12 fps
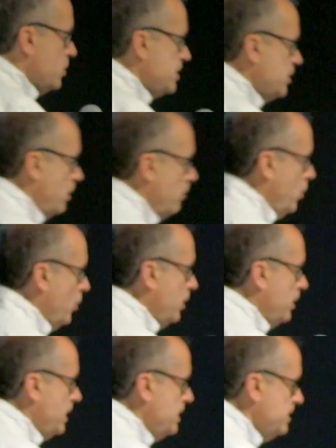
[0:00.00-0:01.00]
so
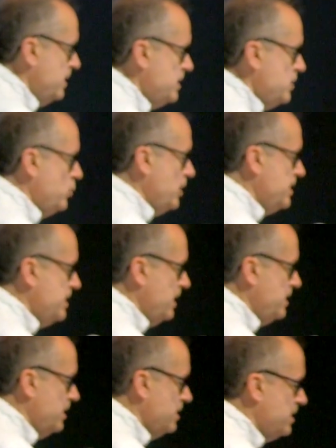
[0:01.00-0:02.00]
important. This is what he
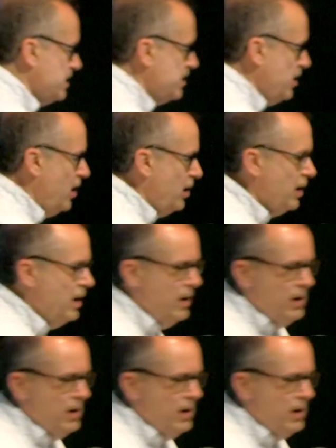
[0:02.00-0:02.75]
said to Saul.